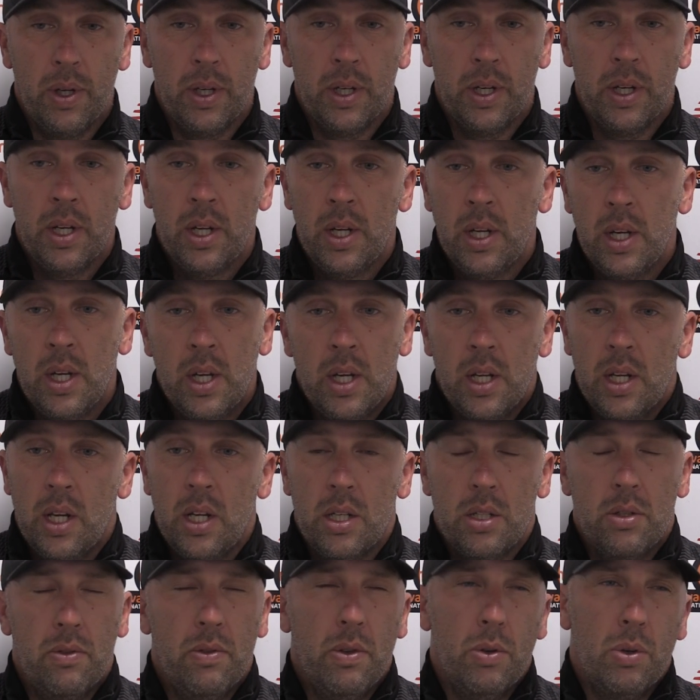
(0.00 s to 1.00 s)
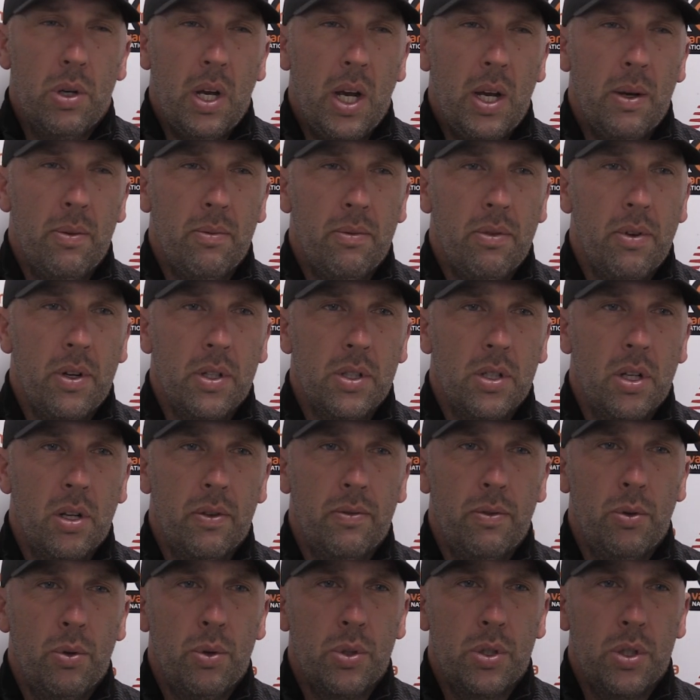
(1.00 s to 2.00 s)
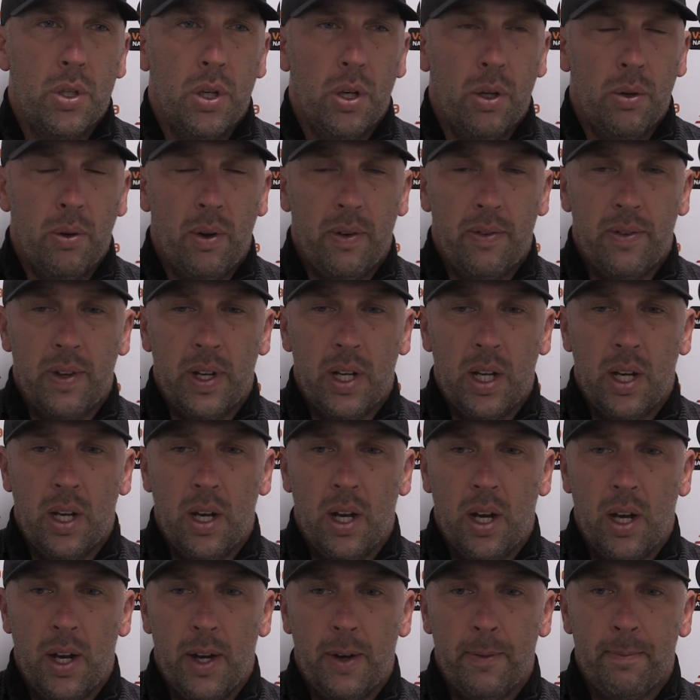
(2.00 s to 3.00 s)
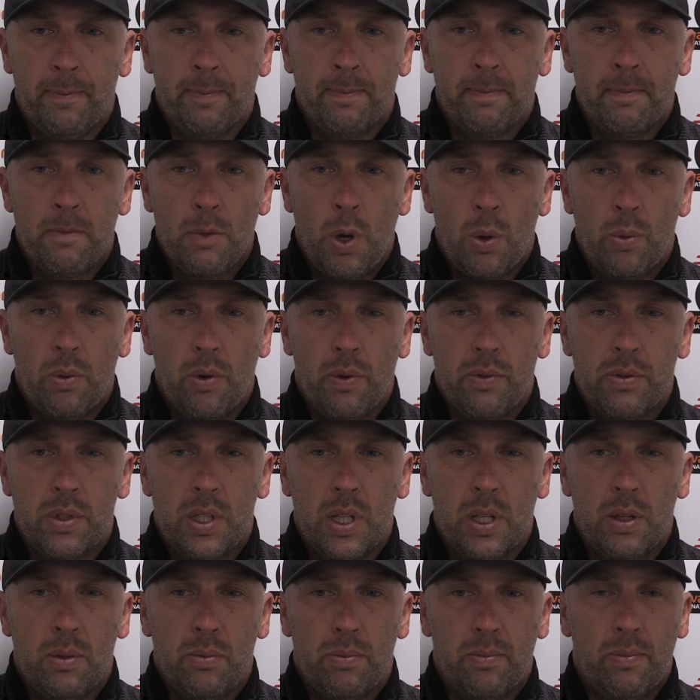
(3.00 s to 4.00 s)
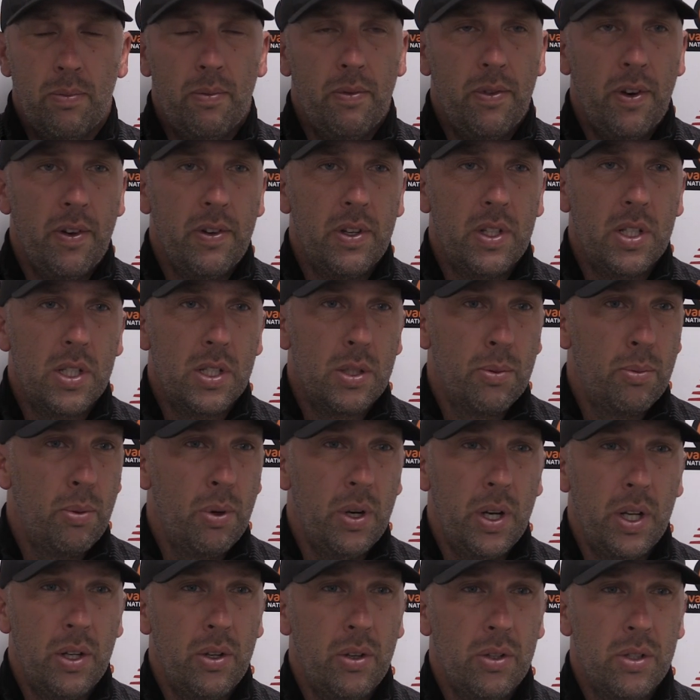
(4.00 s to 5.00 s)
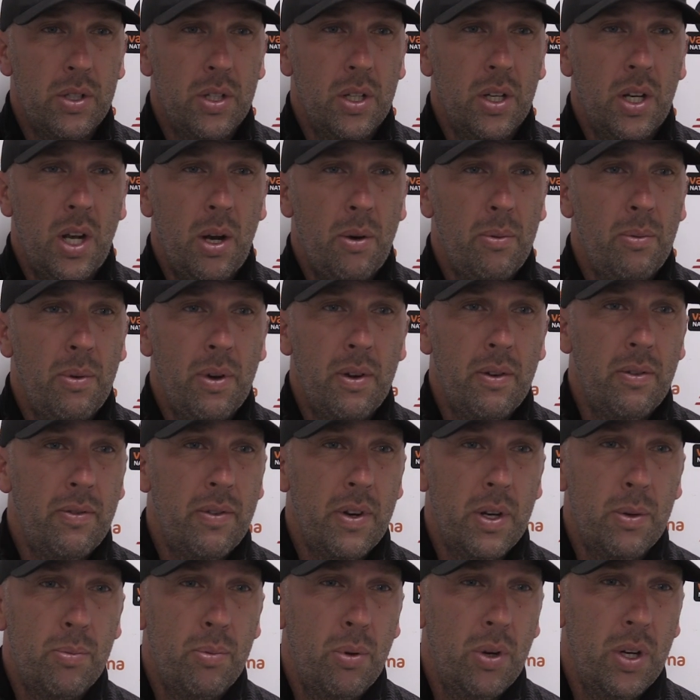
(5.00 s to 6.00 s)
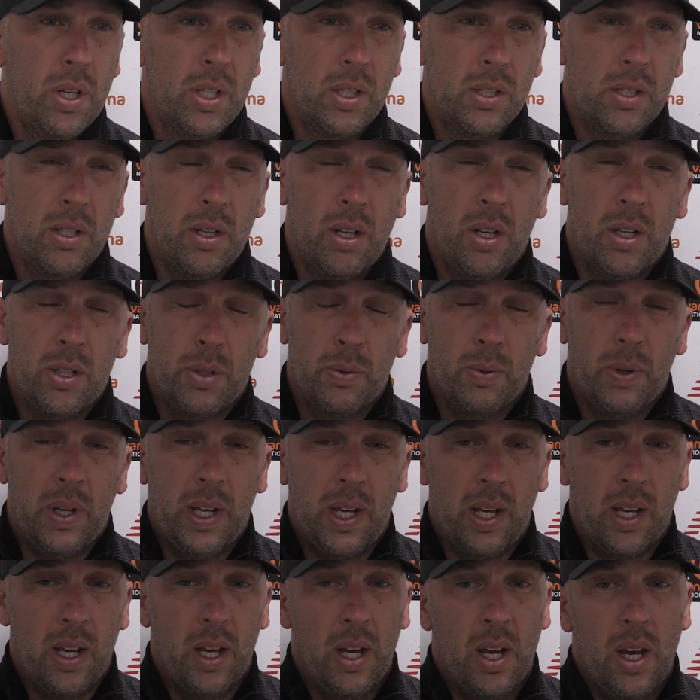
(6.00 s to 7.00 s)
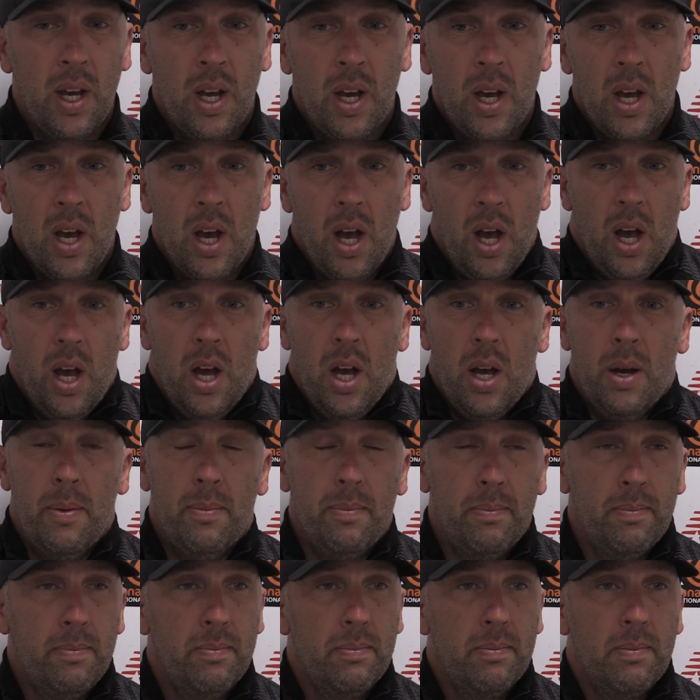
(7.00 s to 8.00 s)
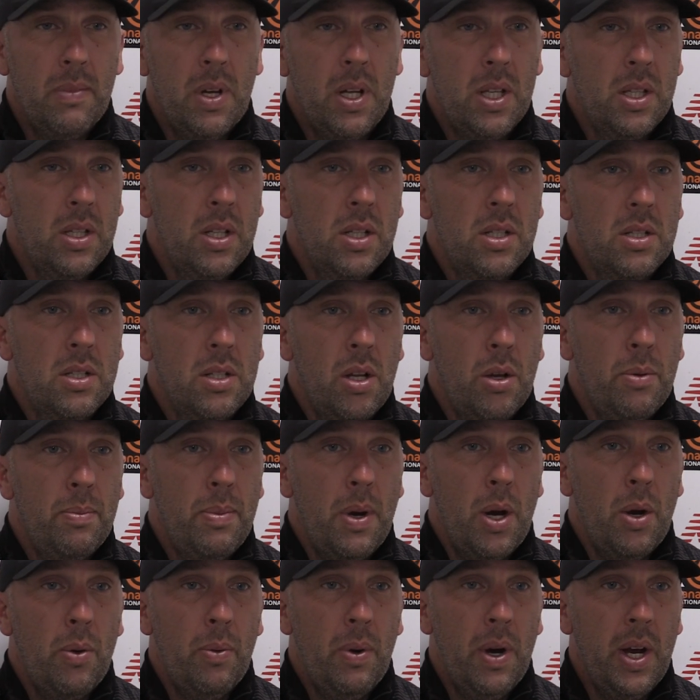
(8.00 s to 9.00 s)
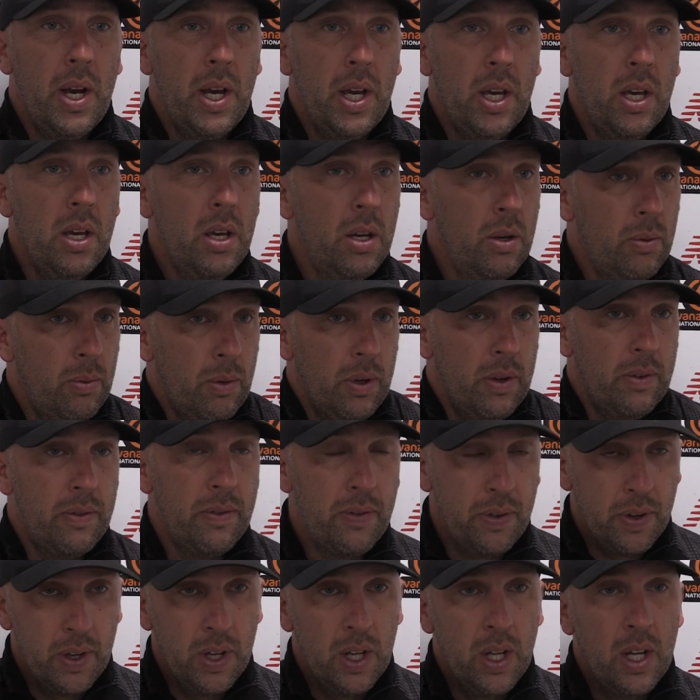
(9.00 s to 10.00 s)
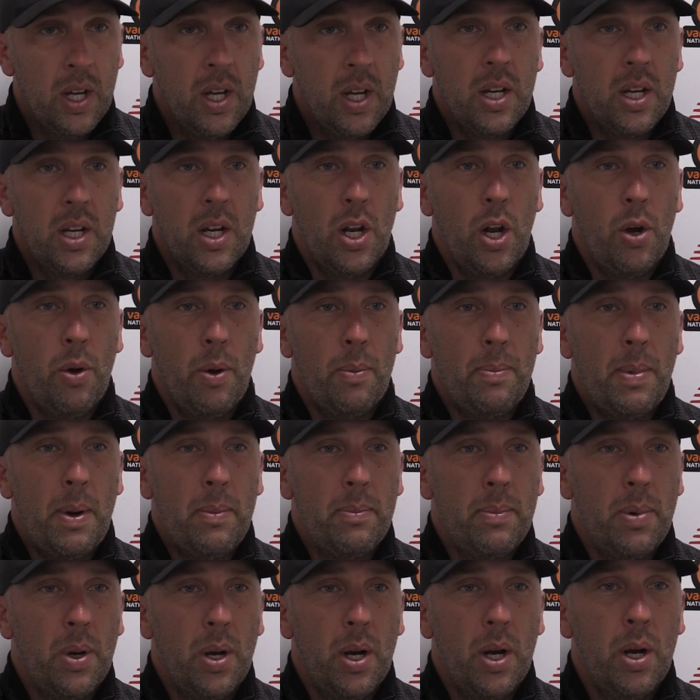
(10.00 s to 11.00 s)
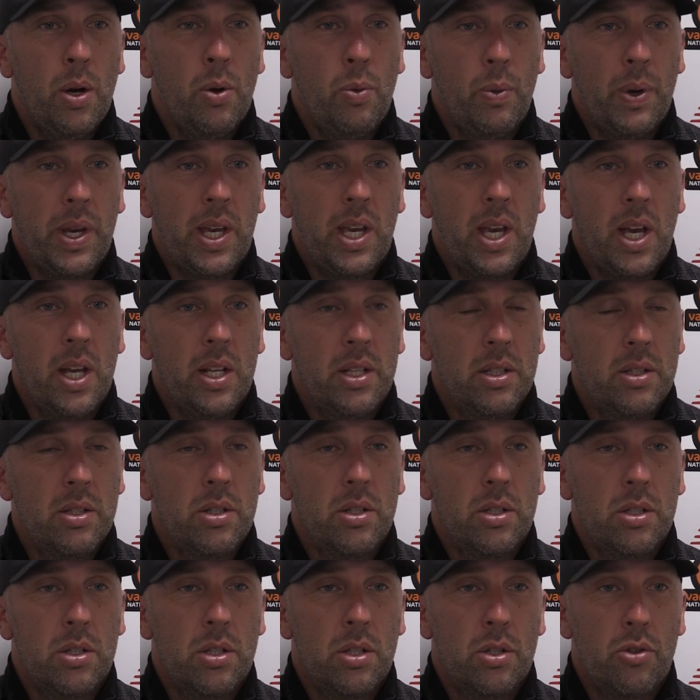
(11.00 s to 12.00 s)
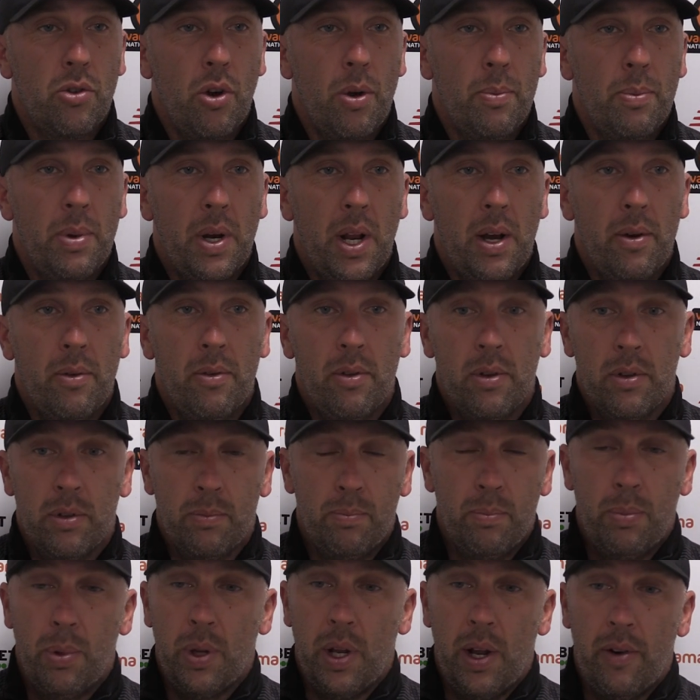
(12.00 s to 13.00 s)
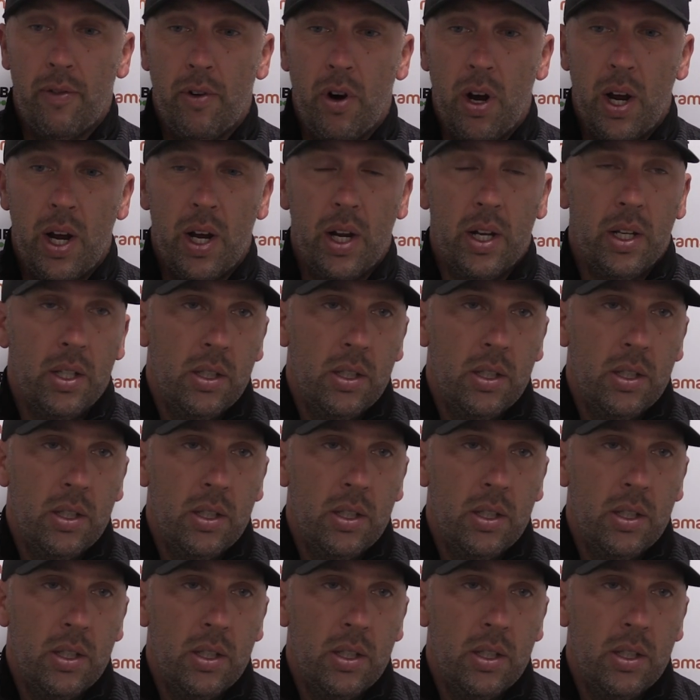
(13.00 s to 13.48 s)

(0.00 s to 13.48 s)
And it's a real game for us to look forward to. I think we're obviously very disappointed not to come away with 3 points last week, and there's no better way with a bumper weekend to try and put that right.